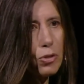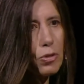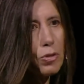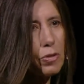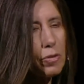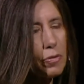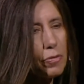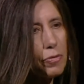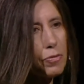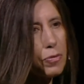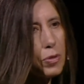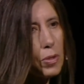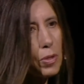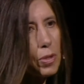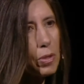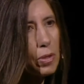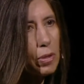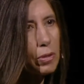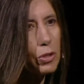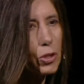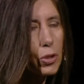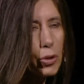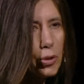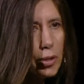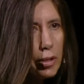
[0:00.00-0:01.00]
for
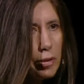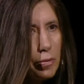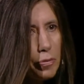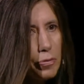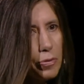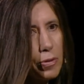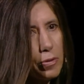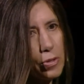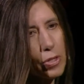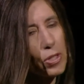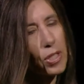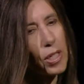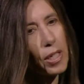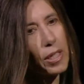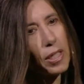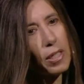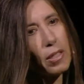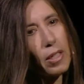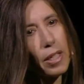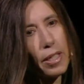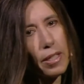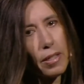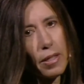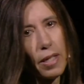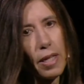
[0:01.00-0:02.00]
good for a study
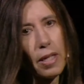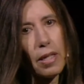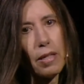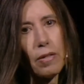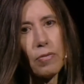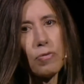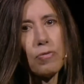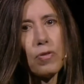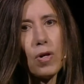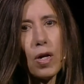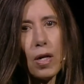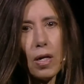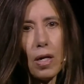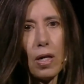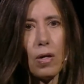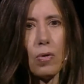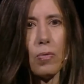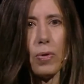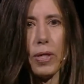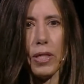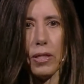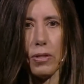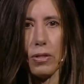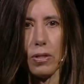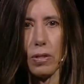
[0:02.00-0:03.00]
like that far
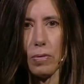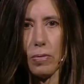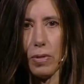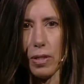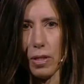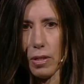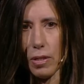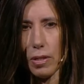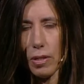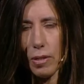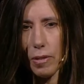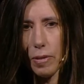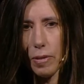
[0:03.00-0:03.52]
outweighs the risk.